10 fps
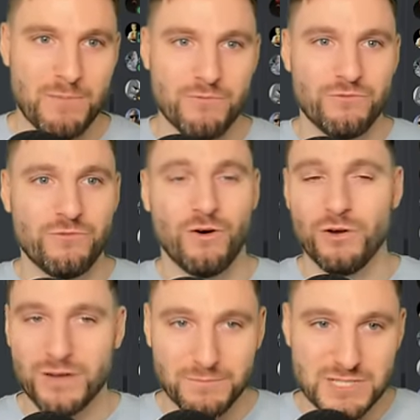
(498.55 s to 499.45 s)
I'm
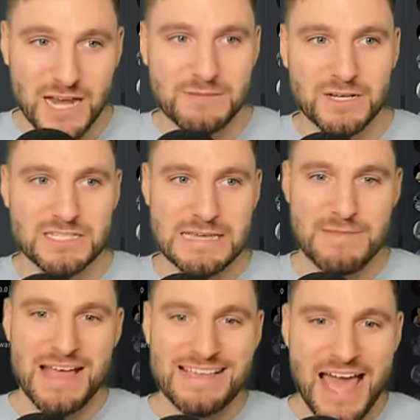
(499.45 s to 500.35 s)
following, I'm telling my team,
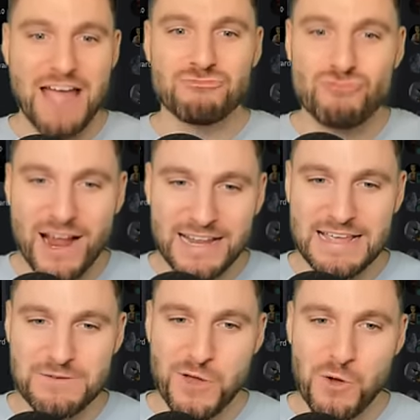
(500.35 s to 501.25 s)
get ready.